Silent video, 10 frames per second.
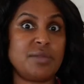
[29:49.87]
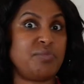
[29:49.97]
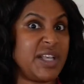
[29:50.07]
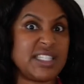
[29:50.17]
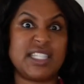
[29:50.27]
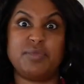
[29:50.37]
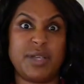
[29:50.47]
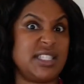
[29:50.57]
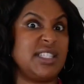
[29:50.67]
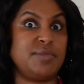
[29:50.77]
did business,
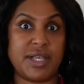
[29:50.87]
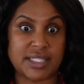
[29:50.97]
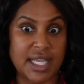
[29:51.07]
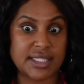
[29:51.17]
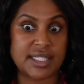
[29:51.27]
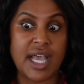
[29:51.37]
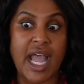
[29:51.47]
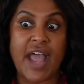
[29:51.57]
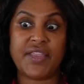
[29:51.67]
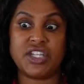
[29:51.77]

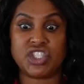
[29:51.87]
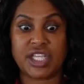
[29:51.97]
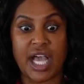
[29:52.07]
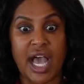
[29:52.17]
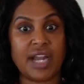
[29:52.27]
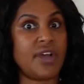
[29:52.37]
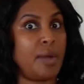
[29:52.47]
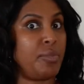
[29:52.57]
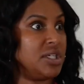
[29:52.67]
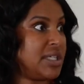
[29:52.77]
and then she kind of
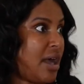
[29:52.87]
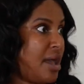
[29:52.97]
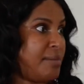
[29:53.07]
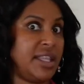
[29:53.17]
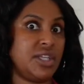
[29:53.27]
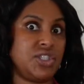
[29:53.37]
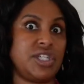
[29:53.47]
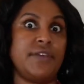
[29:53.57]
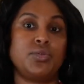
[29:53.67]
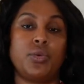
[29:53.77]
got burnt out and made this
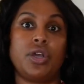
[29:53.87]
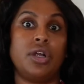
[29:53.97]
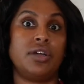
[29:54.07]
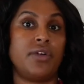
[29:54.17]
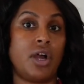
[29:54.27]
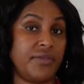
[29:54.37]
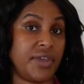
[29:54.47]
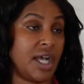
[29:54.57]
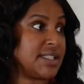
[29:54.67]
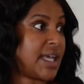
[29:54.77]
shift with her and her
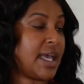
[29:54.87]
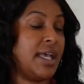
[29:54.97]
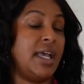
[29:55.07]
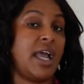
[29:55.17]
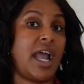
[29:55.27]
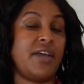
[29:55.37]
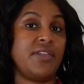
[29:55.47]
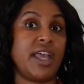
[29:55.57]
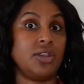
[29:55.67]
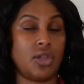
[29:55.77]
fiance,
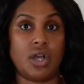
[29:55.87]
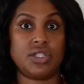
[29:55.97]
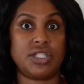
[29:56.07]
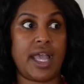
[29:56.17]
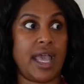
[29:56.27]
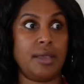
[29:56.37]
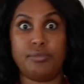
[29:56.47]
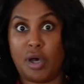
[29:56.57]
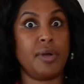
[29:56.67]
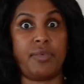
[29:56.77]
and they launched a
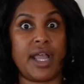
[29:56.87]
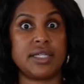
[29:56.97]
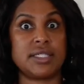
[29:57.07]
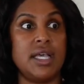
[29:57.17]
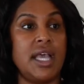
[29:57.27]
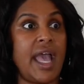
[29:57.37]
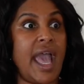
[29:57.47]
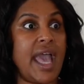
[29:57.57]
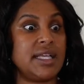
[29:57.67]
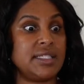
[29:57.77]
boba brand.
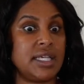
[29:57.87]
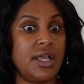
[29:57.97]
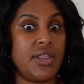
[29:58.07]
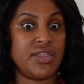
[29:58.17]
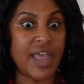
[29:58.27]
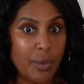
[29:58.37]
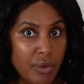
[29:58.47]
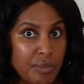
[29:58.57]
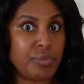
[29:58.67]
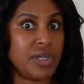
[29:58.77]
And they
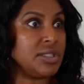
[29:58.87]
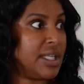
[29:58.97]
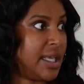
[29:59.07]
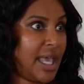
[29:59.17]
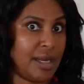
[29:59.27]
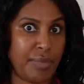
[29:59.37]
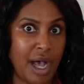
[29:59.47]
were building in